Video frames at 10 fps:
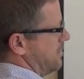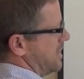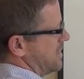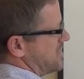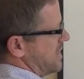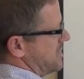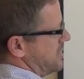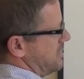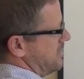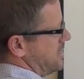I'm going to stick
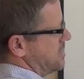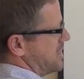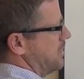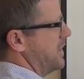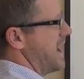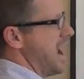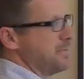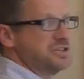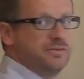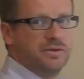to using the word
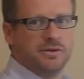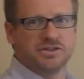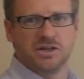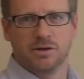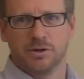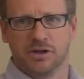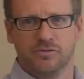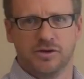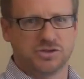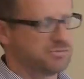apps, even though it's a little bit
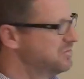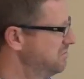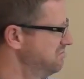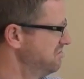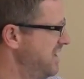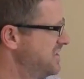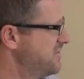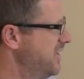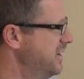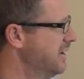confusing. That's
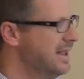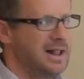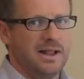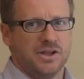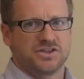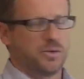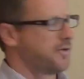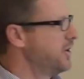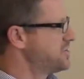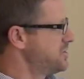fine. So
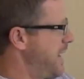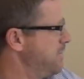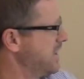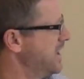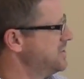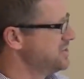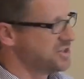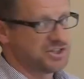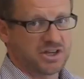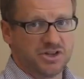we've got some
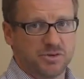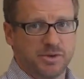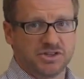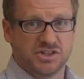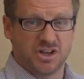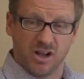applications inside your business.